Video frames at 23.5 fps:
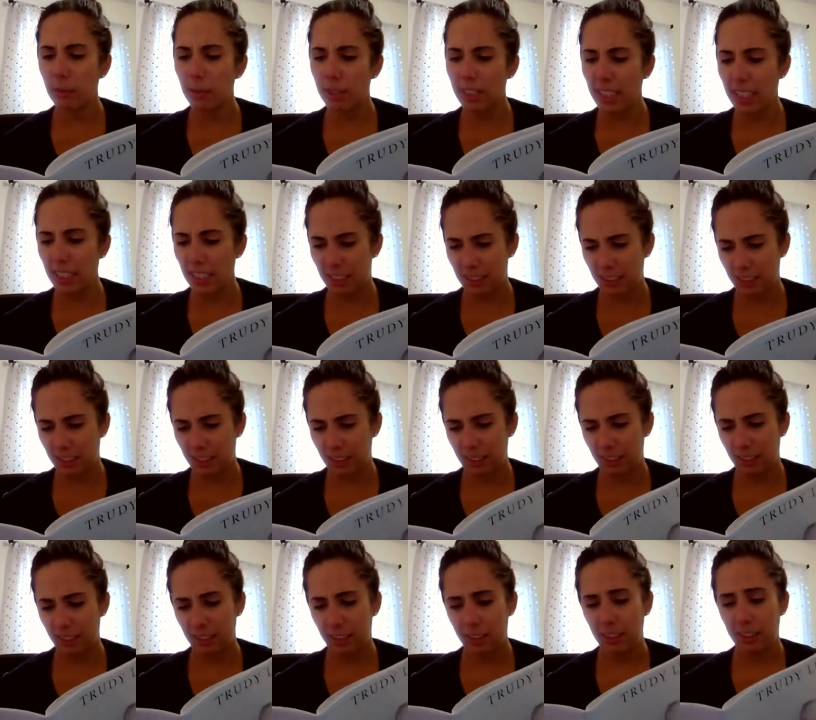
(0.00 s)
with us.
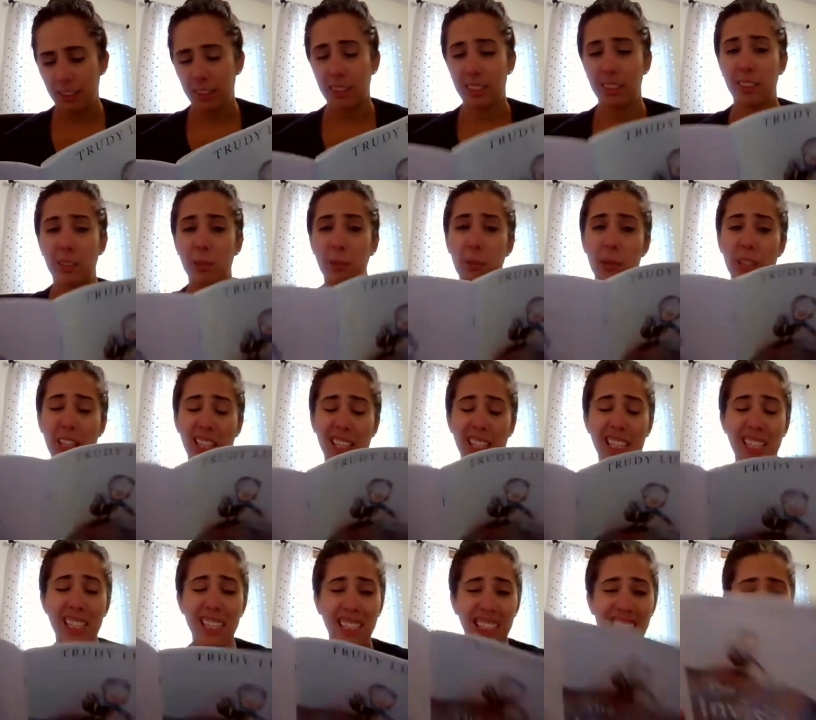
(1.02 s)

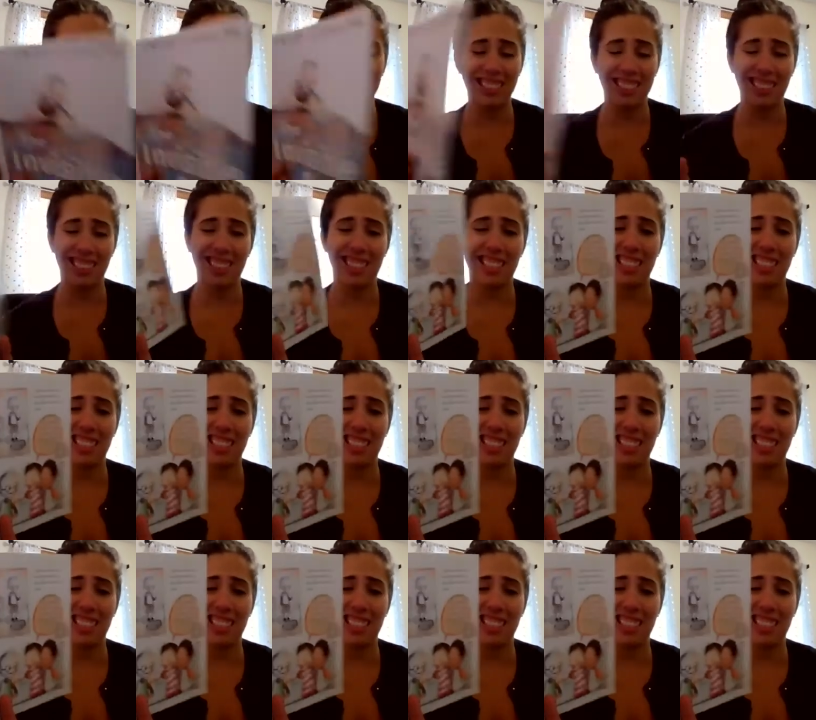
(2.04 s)
Okay, I